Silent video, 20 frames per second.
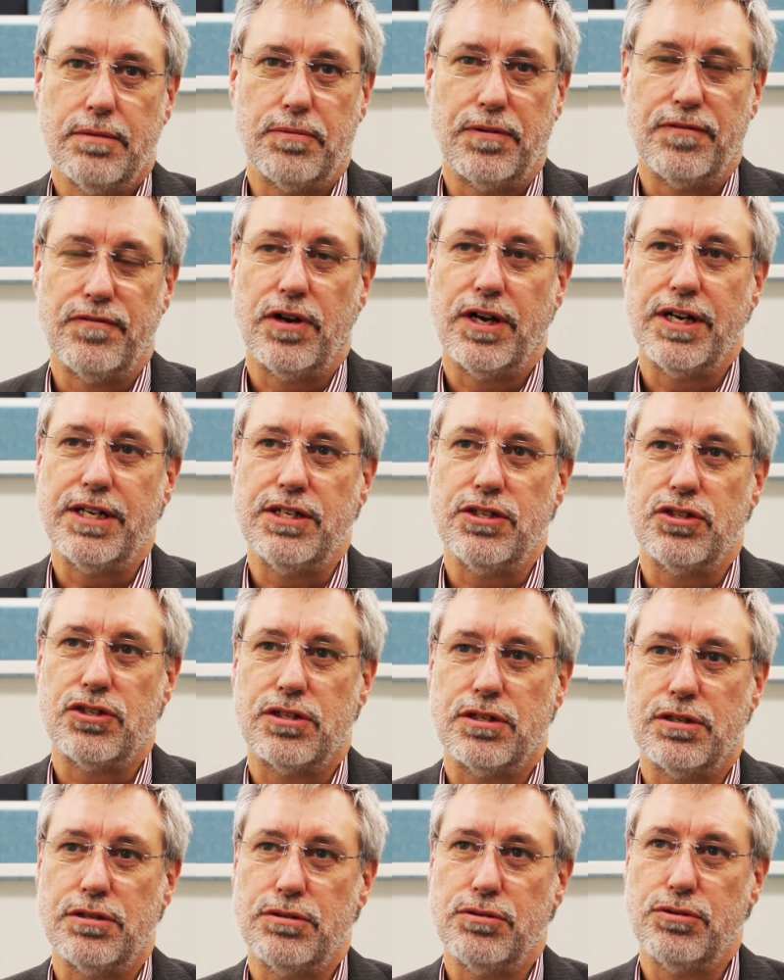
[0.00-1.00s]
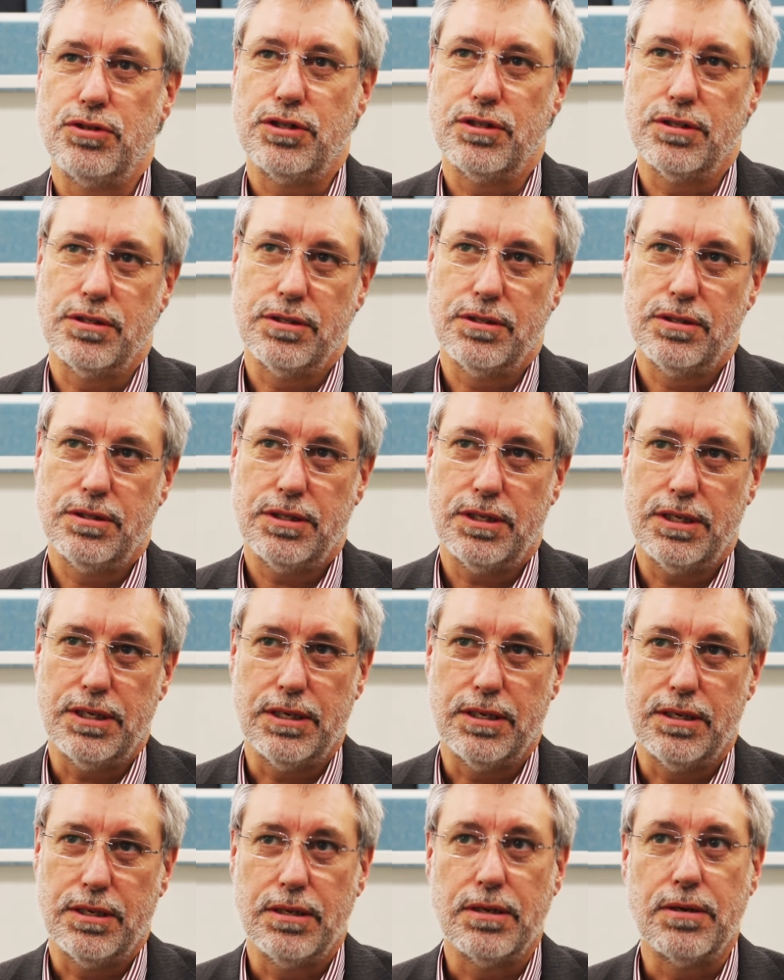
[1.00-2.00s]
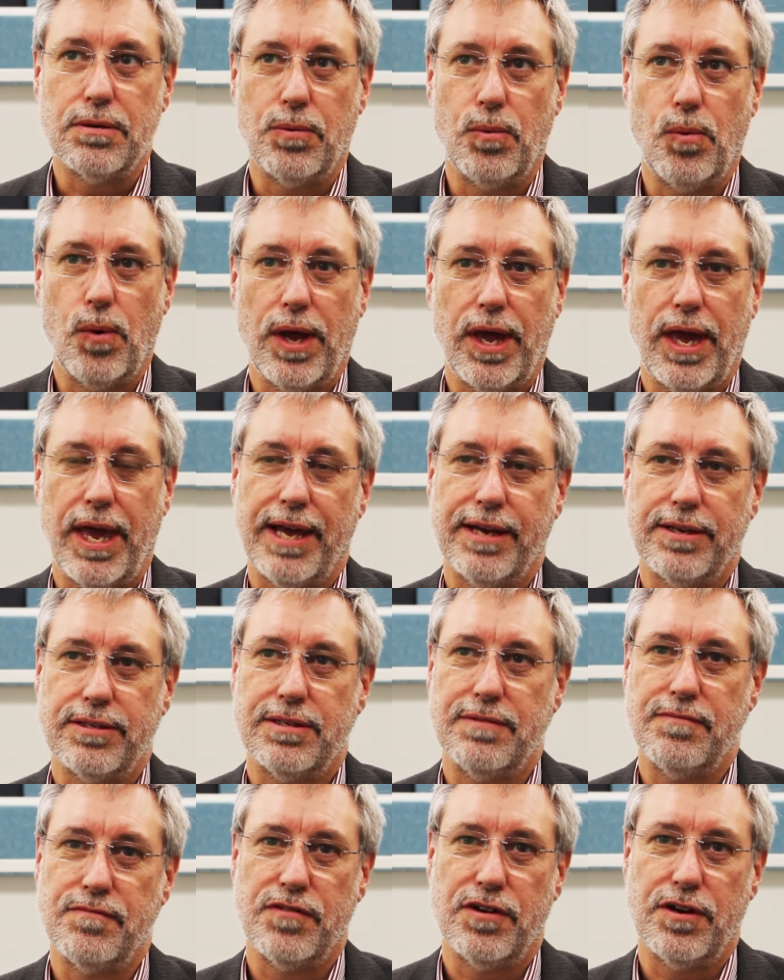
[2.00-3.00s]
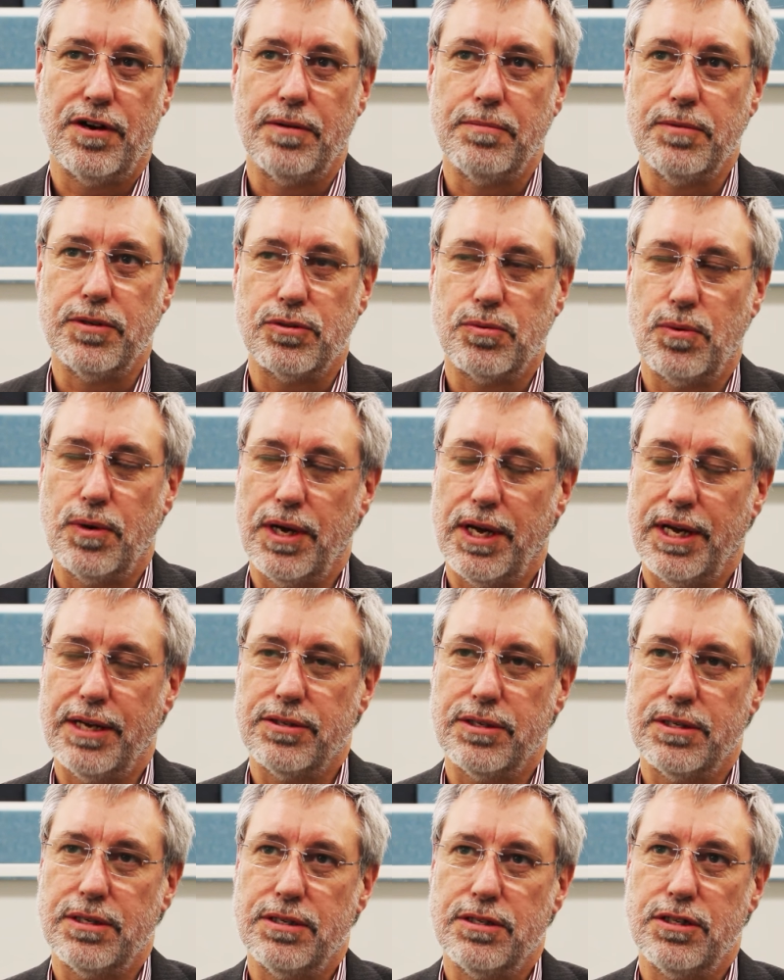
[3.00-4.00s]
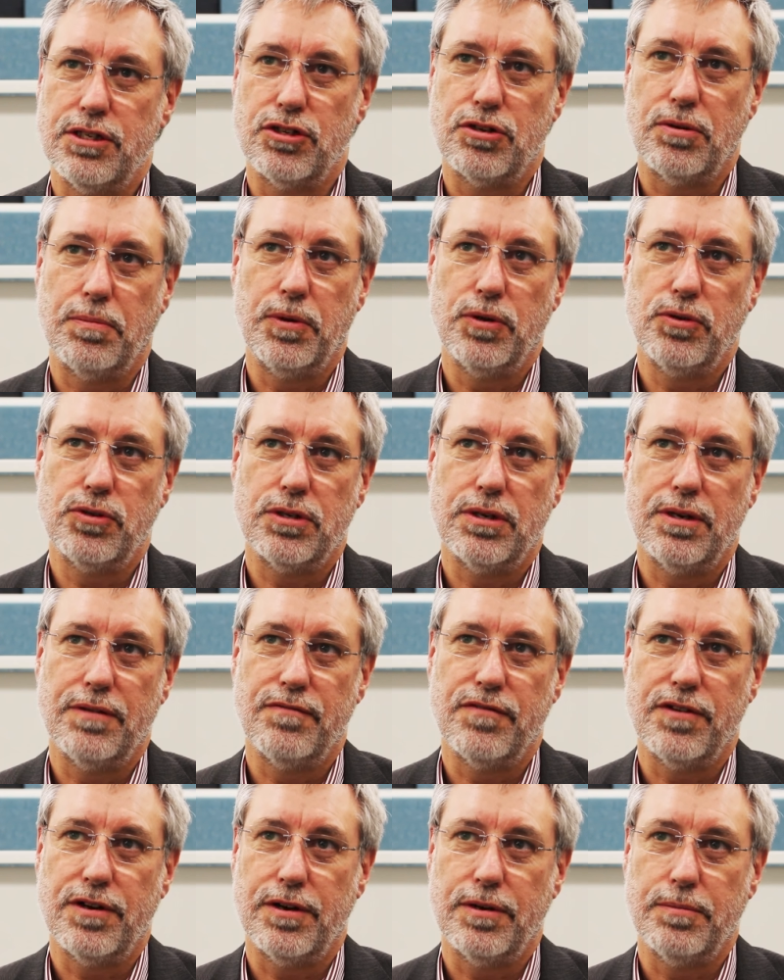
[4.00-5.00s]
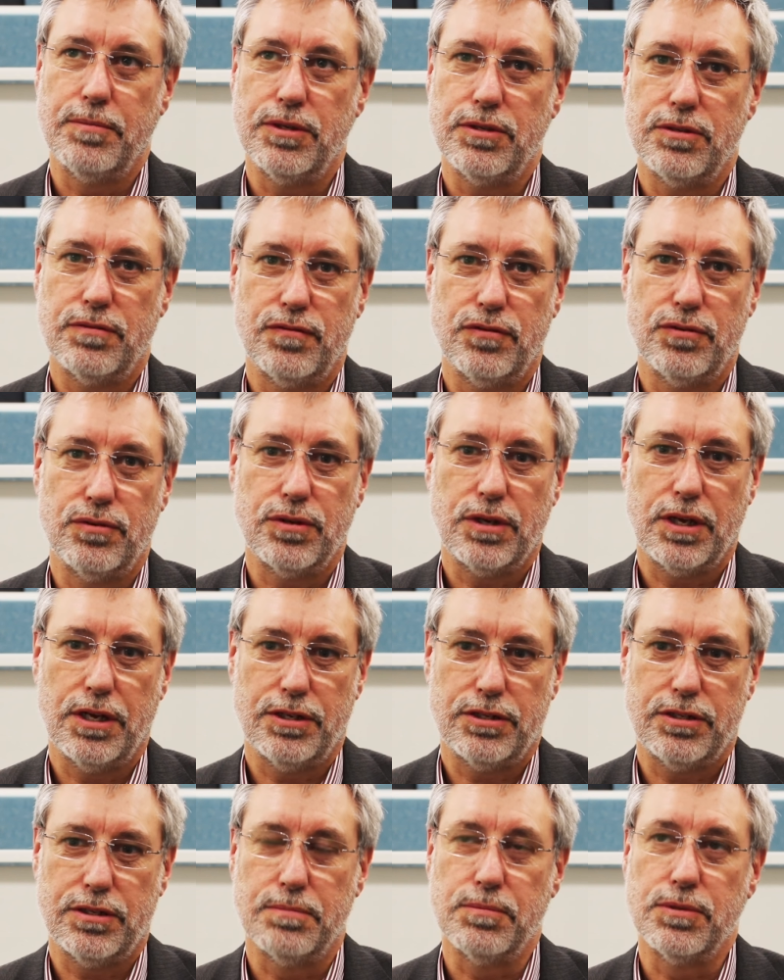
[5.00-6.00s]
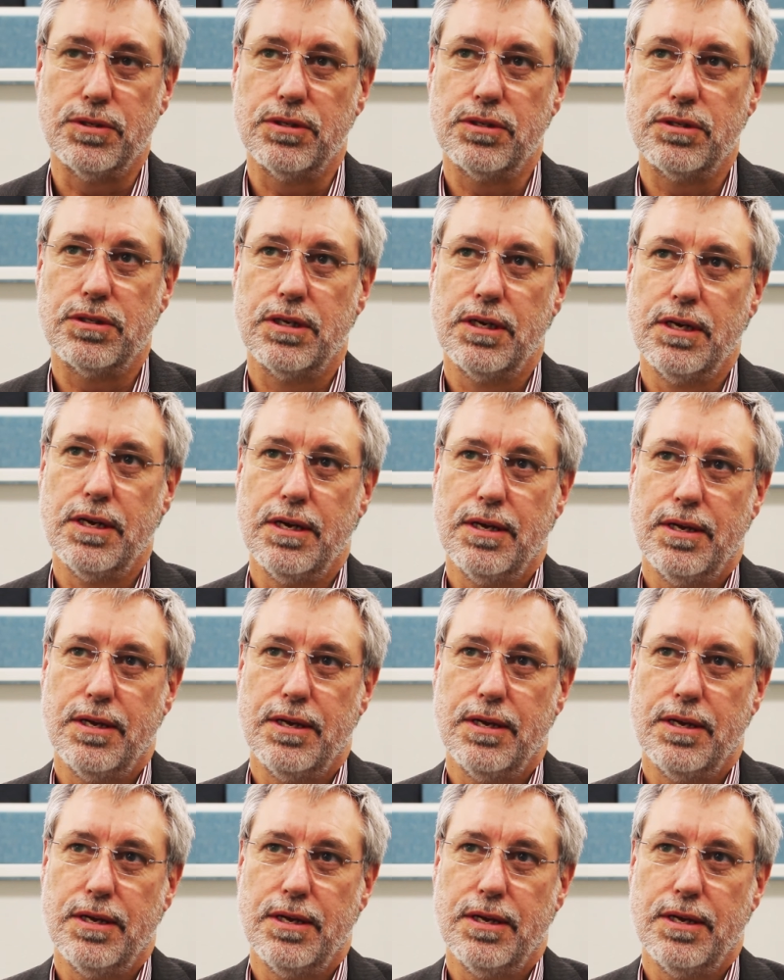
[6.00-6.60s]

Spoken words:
providing solutions in warehouse environments, warehousing and distribution environments for customers